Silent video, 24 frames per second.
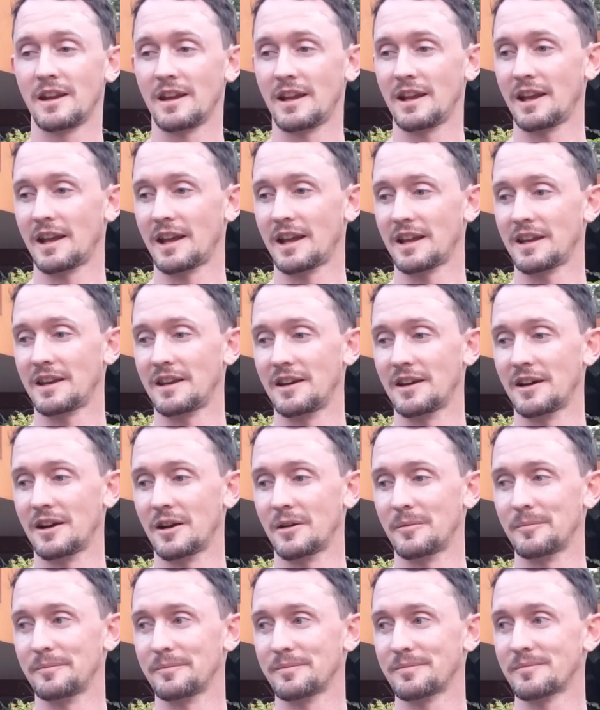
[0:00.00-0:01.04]
And
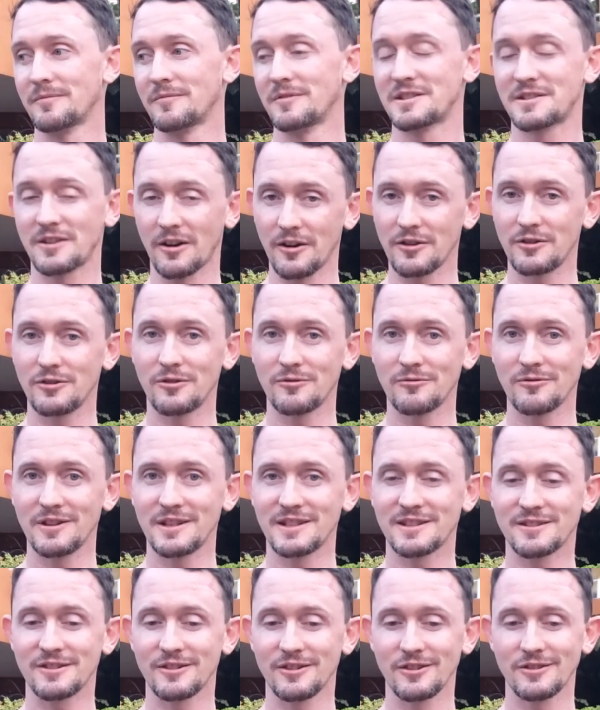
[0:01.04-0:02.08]
we started doing
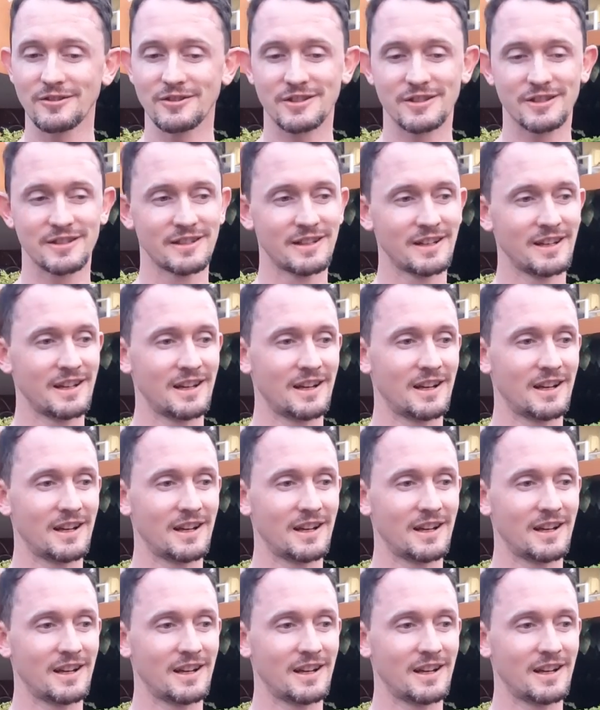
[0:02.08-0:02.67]
research.